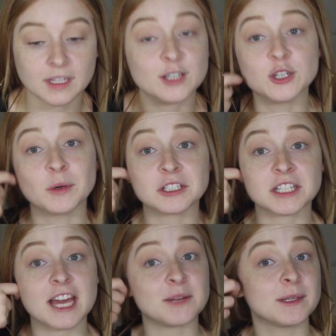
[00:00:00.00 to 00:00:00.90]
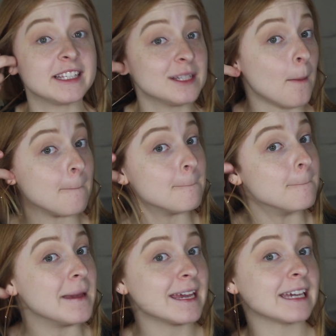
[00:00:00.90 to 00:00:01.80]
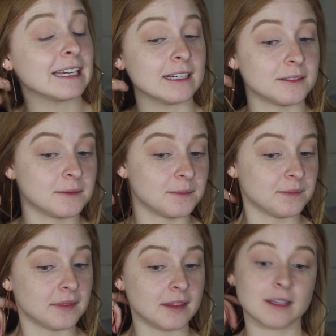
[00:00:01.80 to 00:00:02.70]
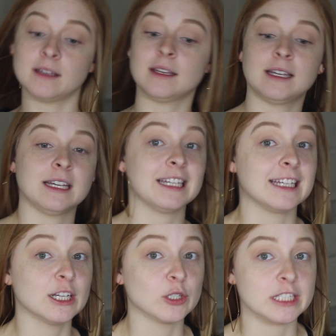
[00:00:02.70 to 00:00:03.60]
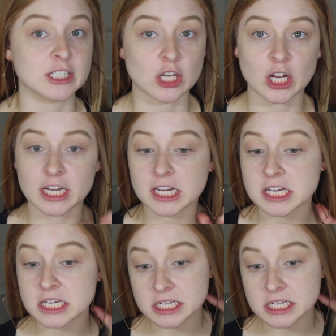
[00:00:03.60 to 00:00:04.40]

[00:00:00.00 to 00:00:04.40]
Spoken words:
And you know, I just had to put these big earrings on.